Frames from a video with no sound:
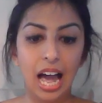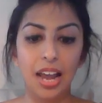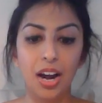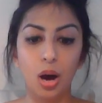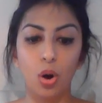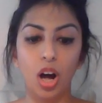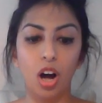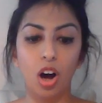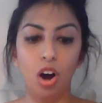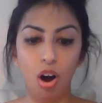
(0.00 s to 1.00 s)
And
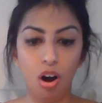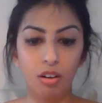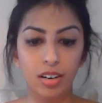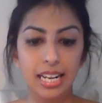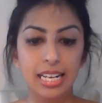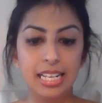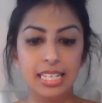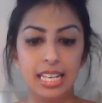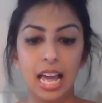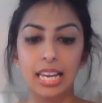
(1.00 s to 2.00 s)
our R
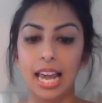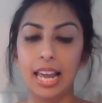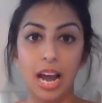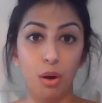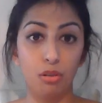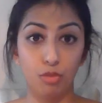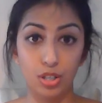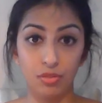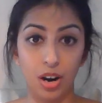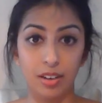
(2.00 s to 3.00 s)
is, again, our
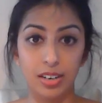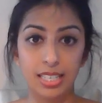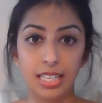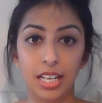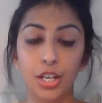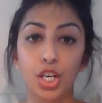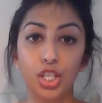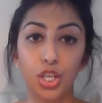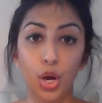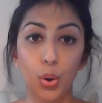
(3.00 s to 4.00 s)
rotavirus.
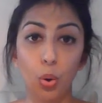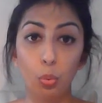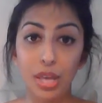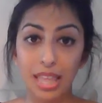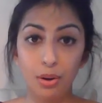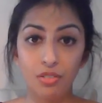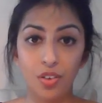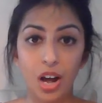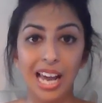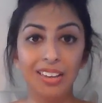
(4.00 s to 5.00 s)
So with our
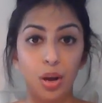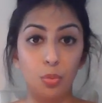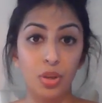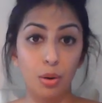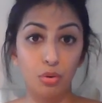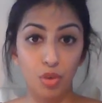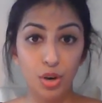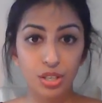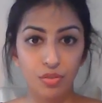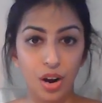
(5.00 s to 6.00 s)
5 and with our
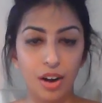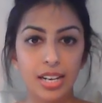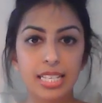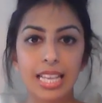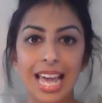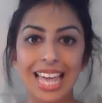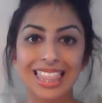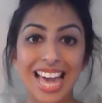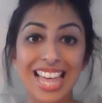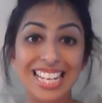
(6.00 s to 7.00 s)
rotavirus,
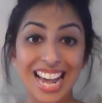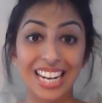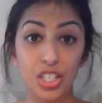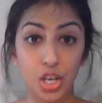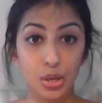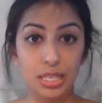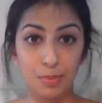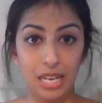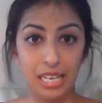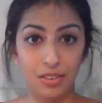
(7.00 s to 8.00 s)
they're the second dose that's
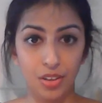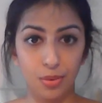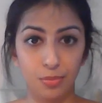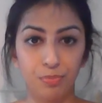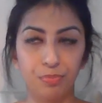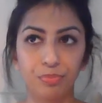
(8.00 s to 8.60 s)
being given.